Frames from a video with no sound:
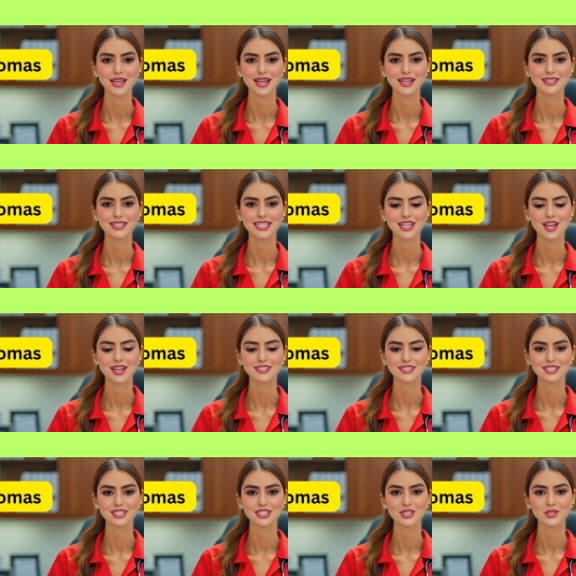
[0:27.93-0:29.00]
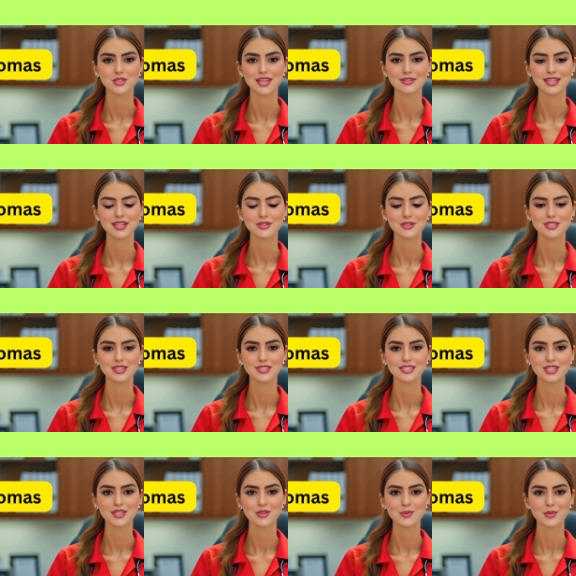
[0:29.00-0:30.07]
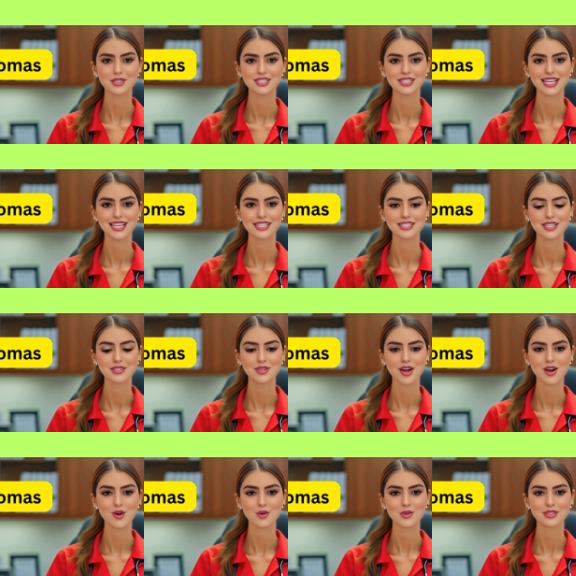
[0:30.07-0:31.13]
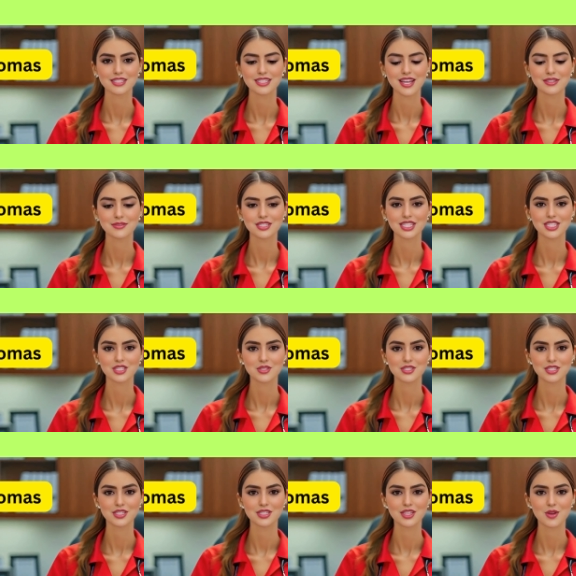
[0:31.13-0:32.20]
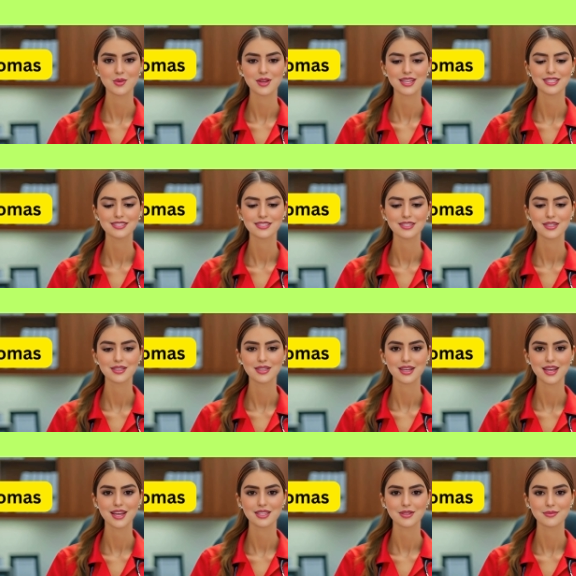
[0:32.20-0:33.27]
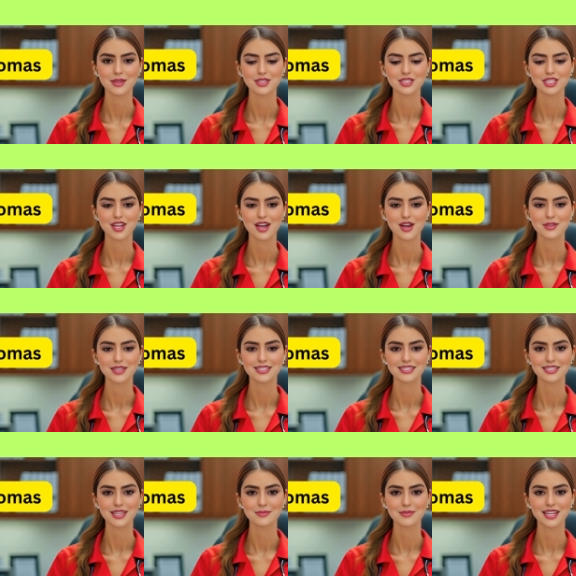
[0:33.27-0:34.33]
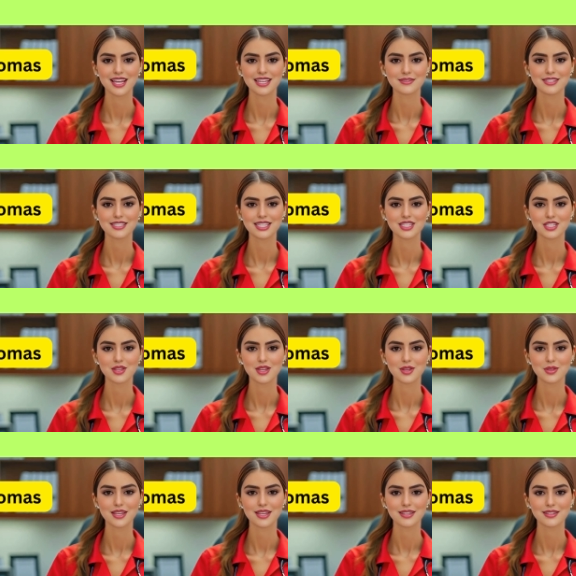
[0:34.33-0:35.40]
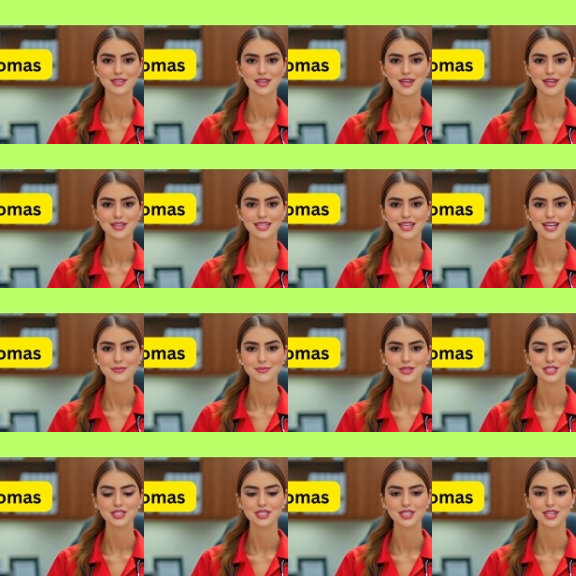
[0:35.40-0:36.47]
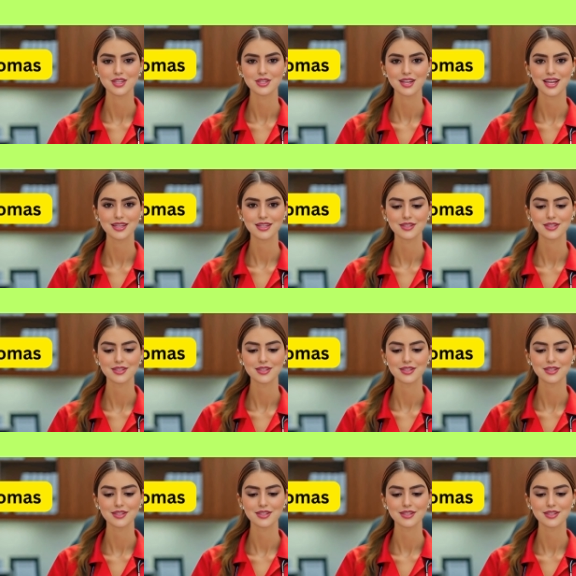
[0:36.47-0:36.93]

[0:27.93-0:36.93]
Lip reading: They constitute about 15% of all soft tissue sarcomas. The most common subtypes include liposarcoma,